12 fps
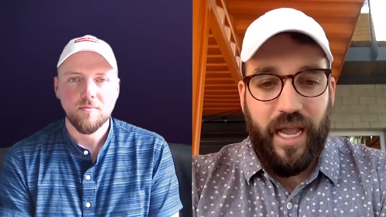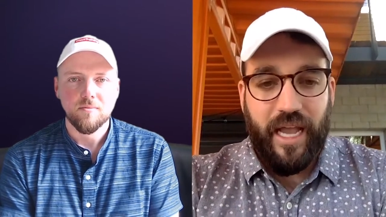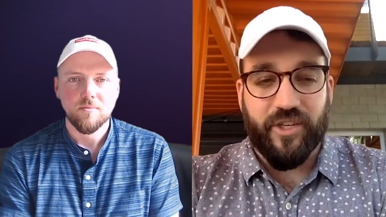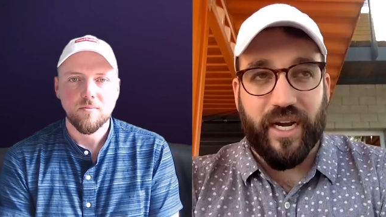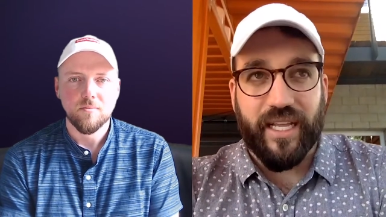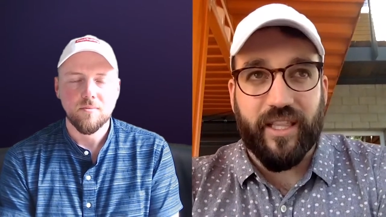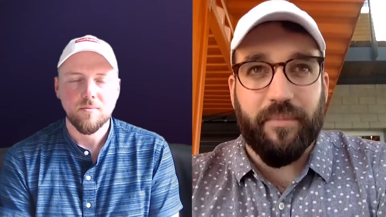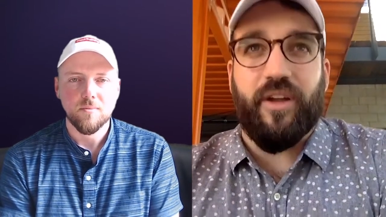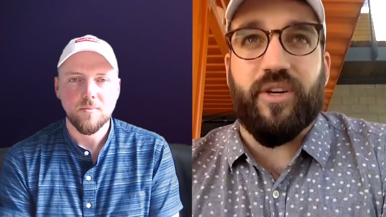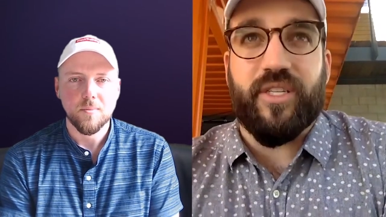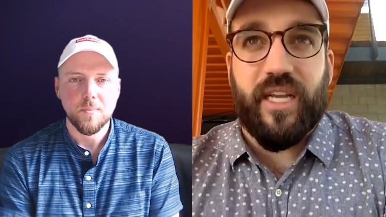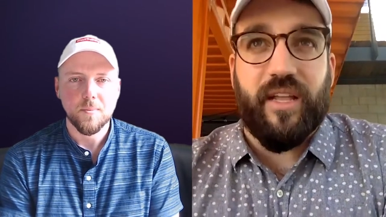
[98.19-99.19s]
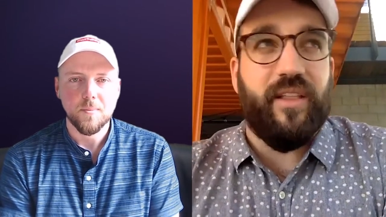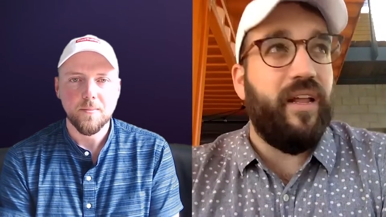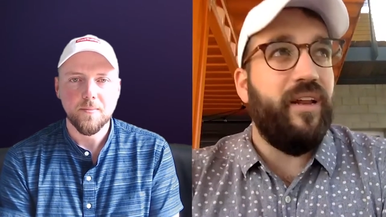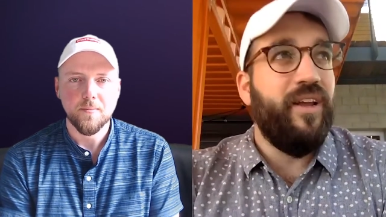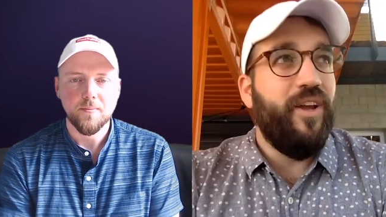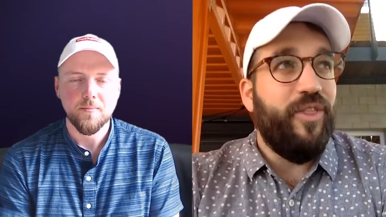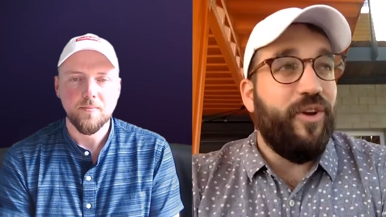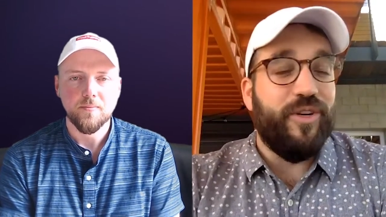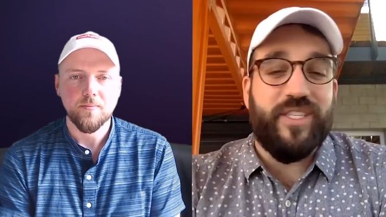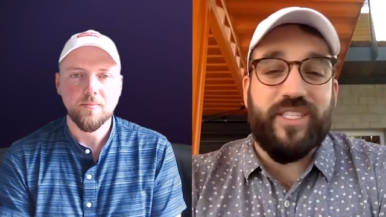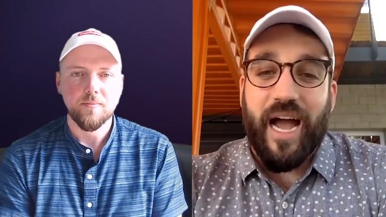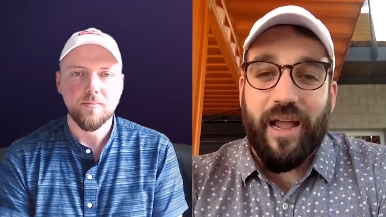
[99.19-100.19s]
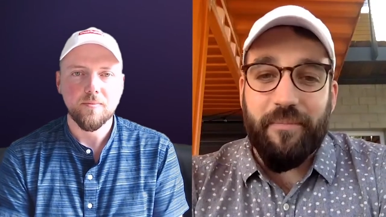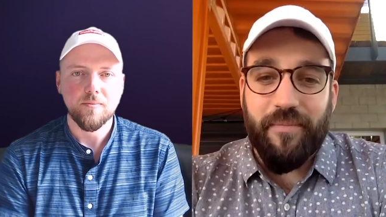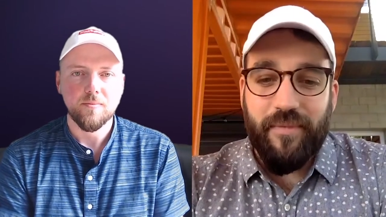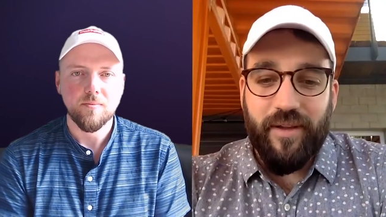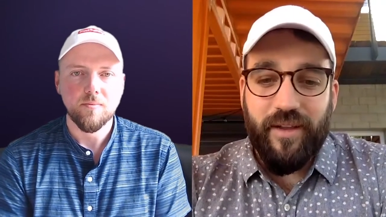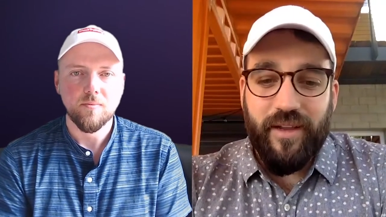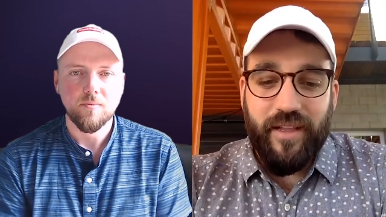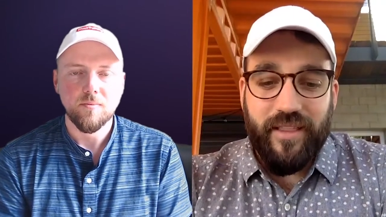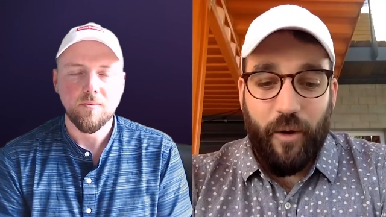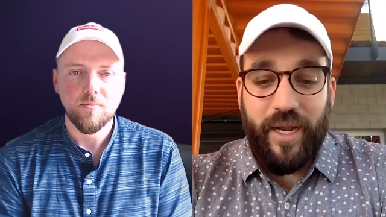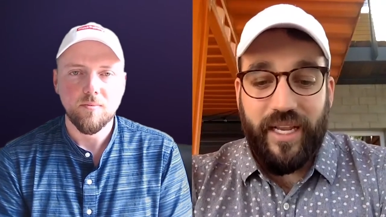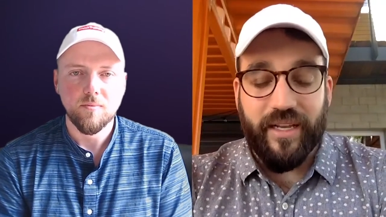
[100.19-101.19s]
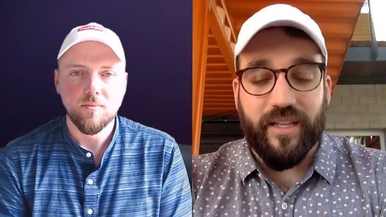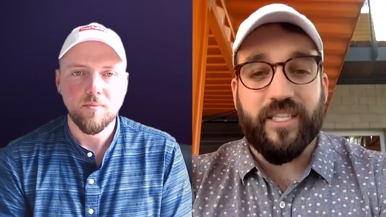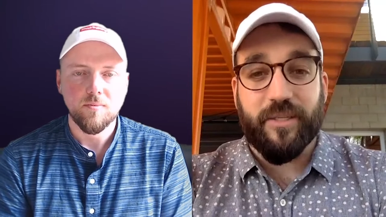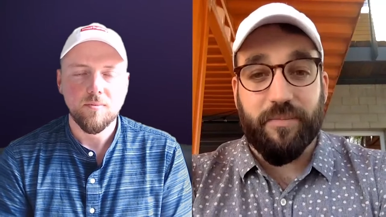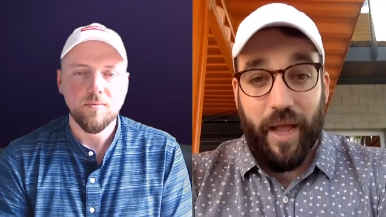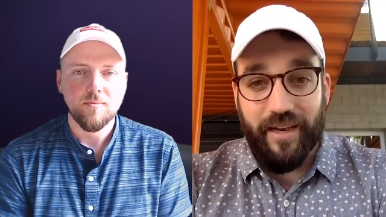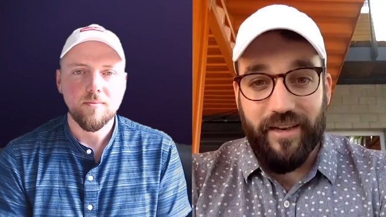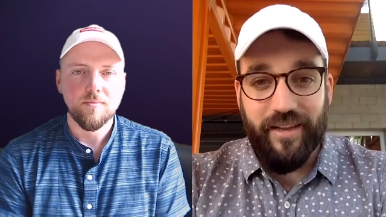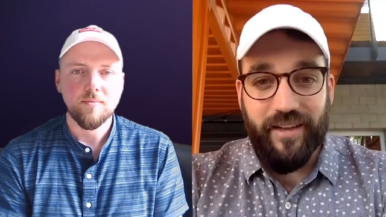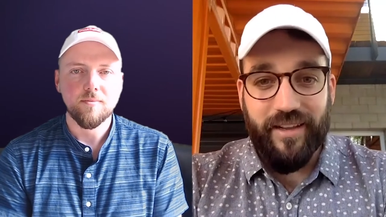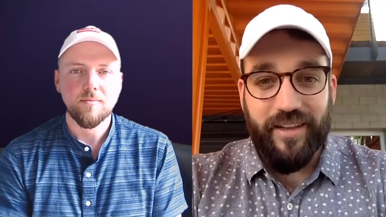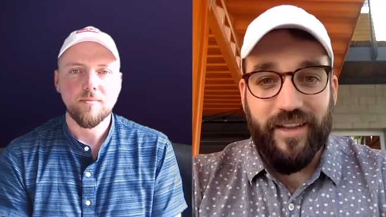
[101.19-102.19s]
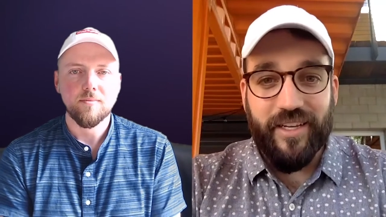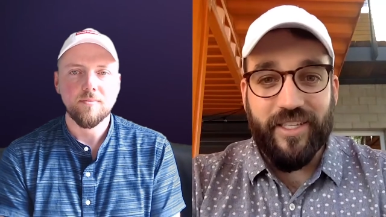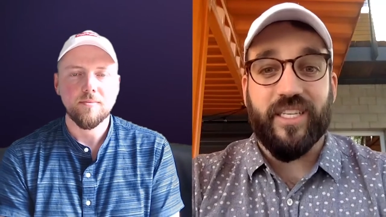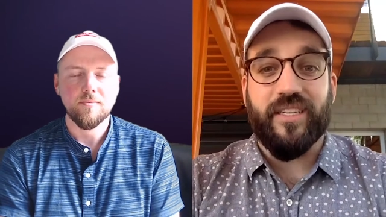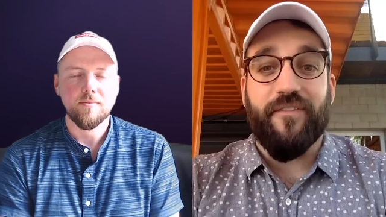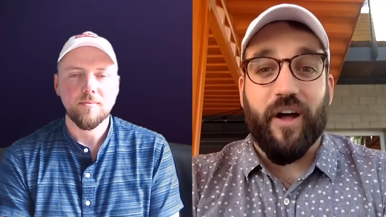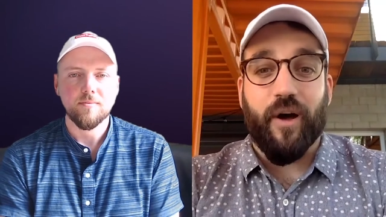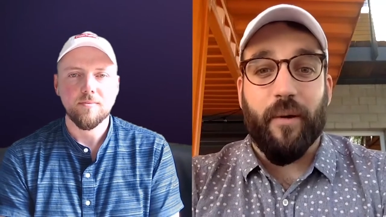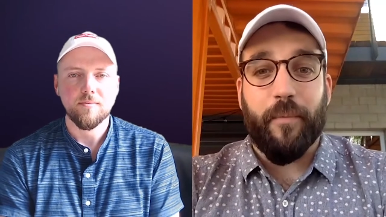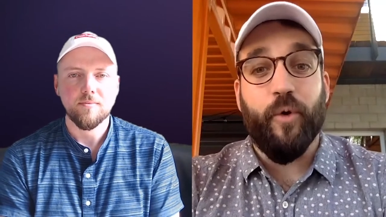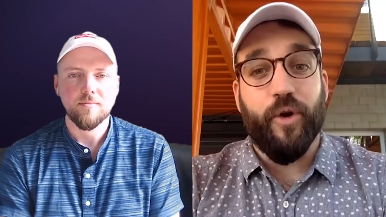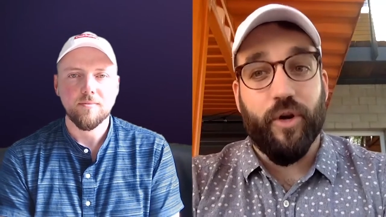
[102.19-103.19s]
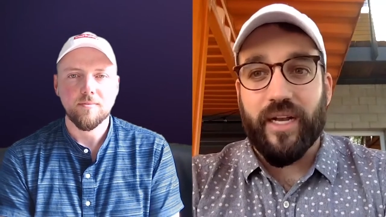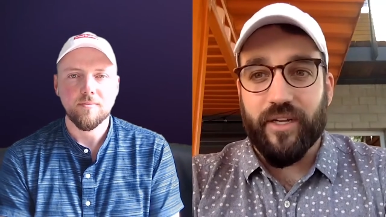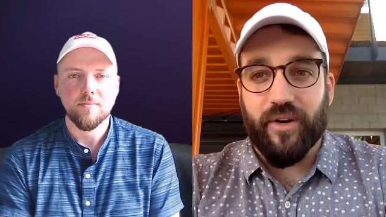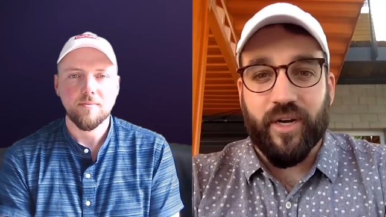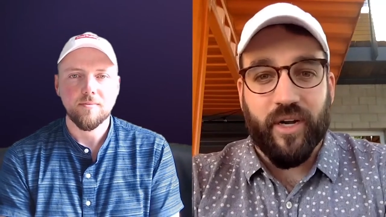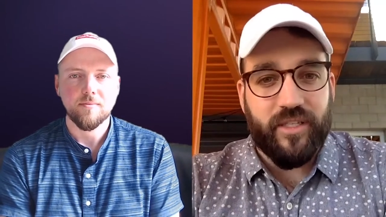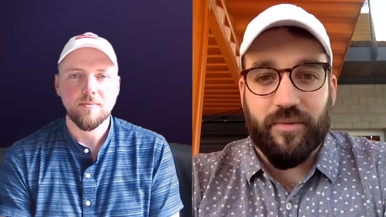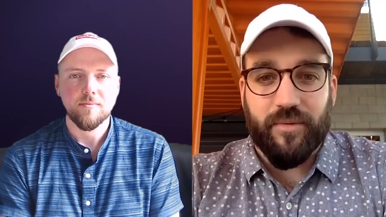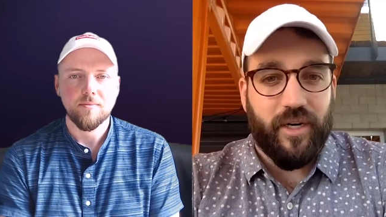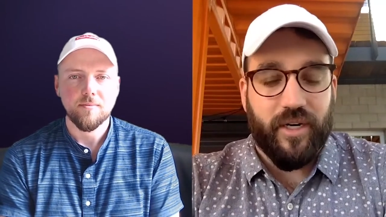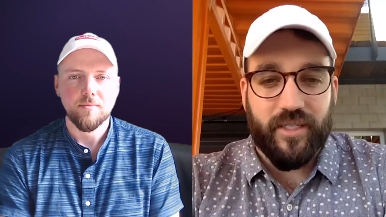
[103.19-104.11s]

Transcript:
Speaker 1: We'll try to get them to understand that there's time that we need to spend to develop who your ideal customer